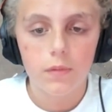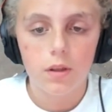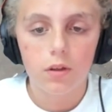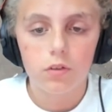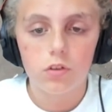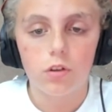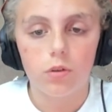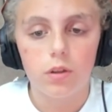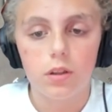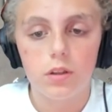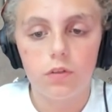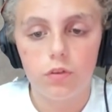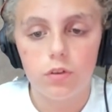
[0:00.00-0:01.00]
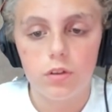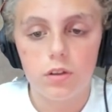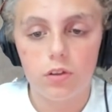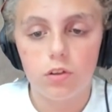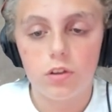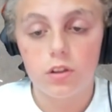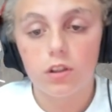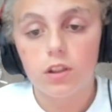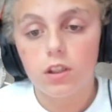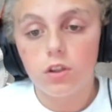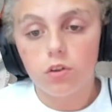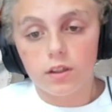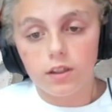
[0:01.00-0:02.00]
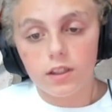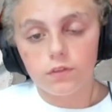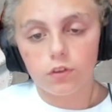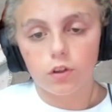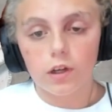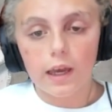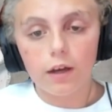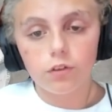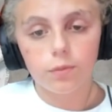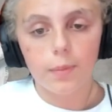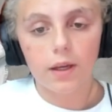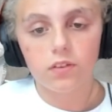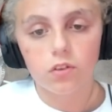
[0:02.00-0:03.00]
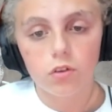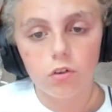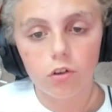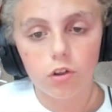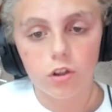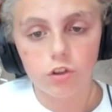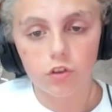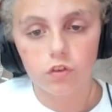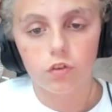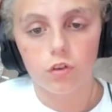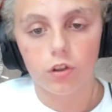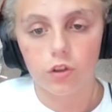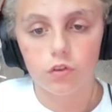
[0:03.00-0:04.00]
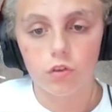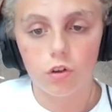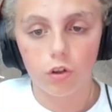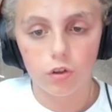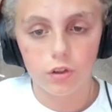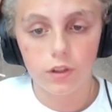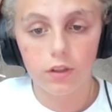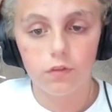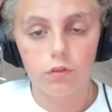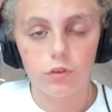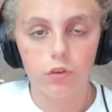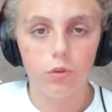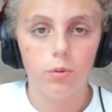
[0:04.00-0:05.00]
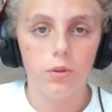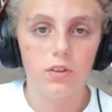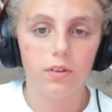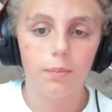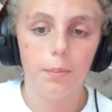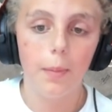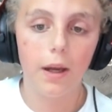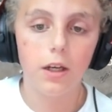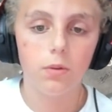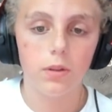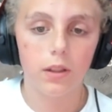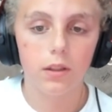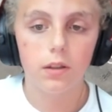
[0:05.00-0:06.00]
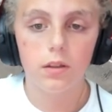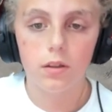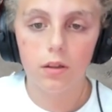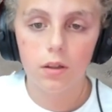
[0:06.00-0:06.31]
So if you can leave it on automatic, or you can just turn it on if you want to do it manually.